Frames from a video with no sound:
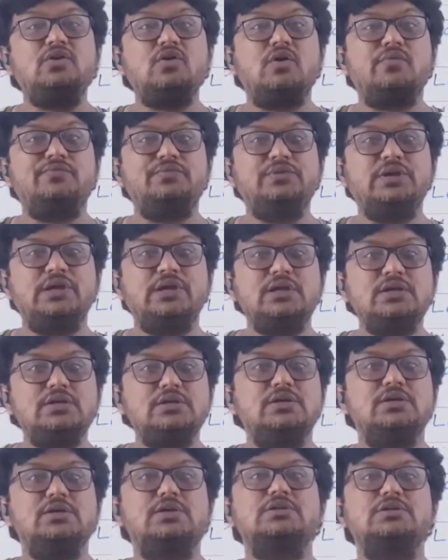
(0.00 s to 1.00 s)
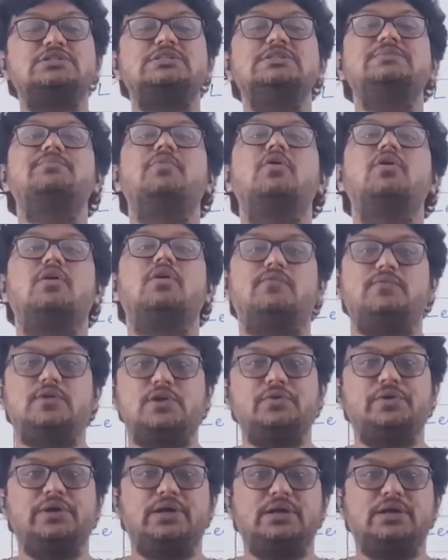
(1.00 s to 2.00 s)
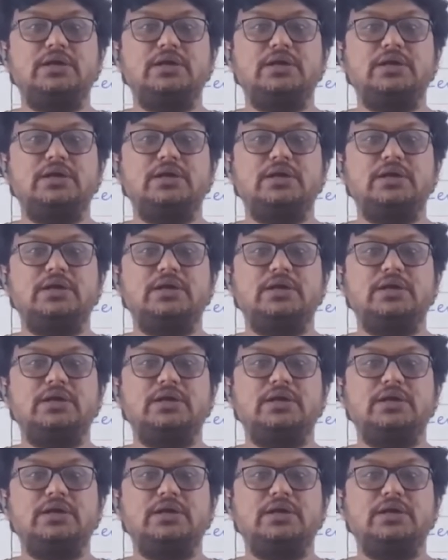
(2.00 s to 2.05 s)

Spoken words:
of the symbol of the unit.